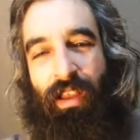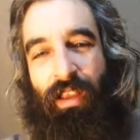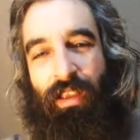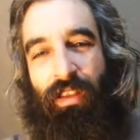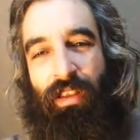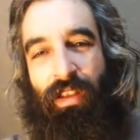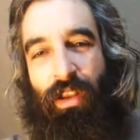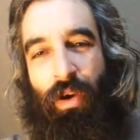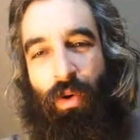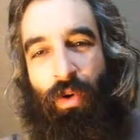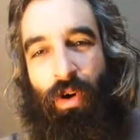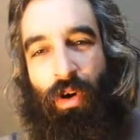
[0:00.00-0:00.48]

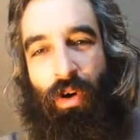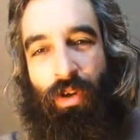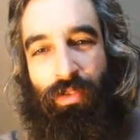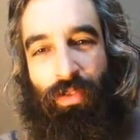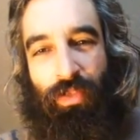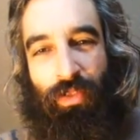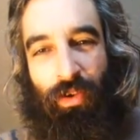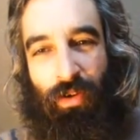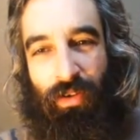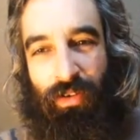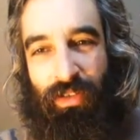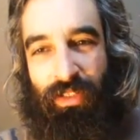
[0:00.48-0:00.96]
You know, on
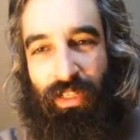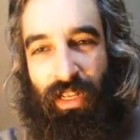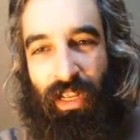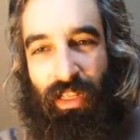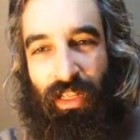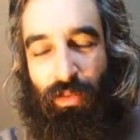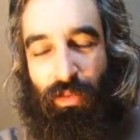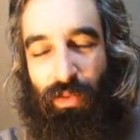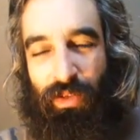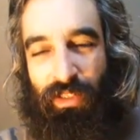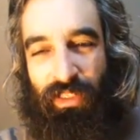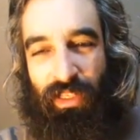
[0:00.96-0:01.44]
Thursday
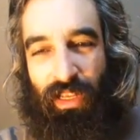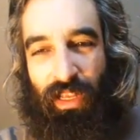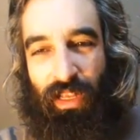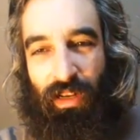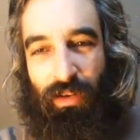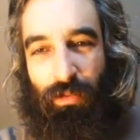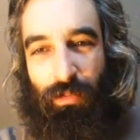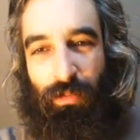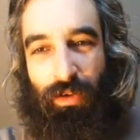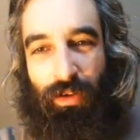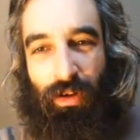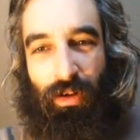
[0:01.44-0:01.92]
in
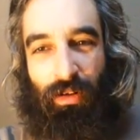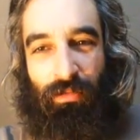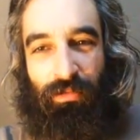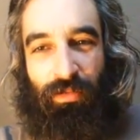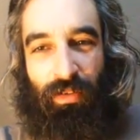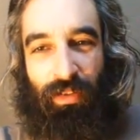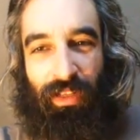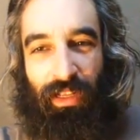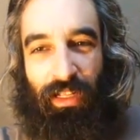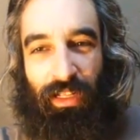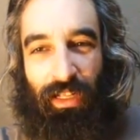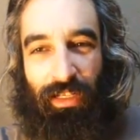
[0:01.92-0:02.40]
Louisiana, we're calling
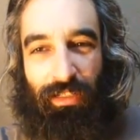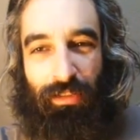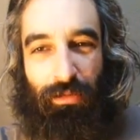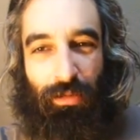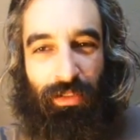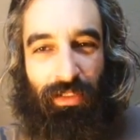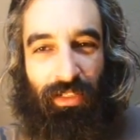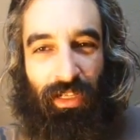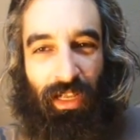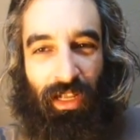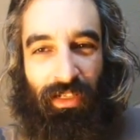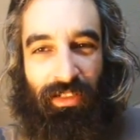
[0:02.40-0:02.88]
for legalized
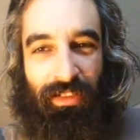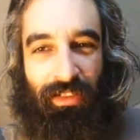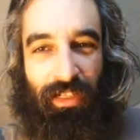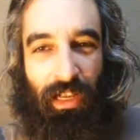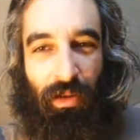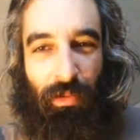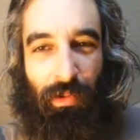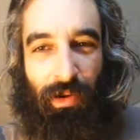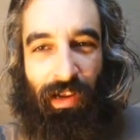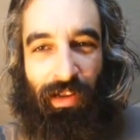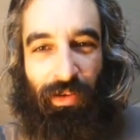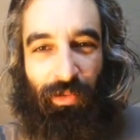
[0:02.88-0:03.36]
Louisiana
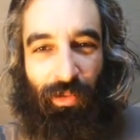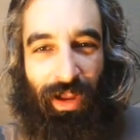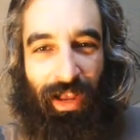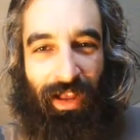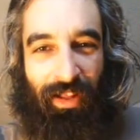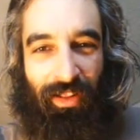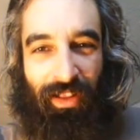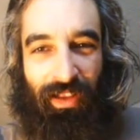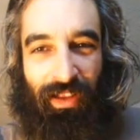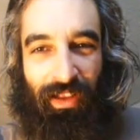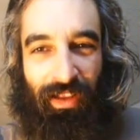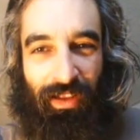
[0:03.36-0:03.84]
statewide
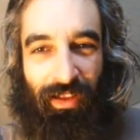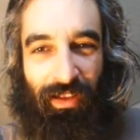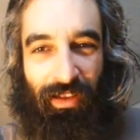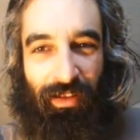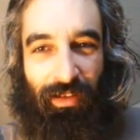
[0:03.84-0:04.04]
rally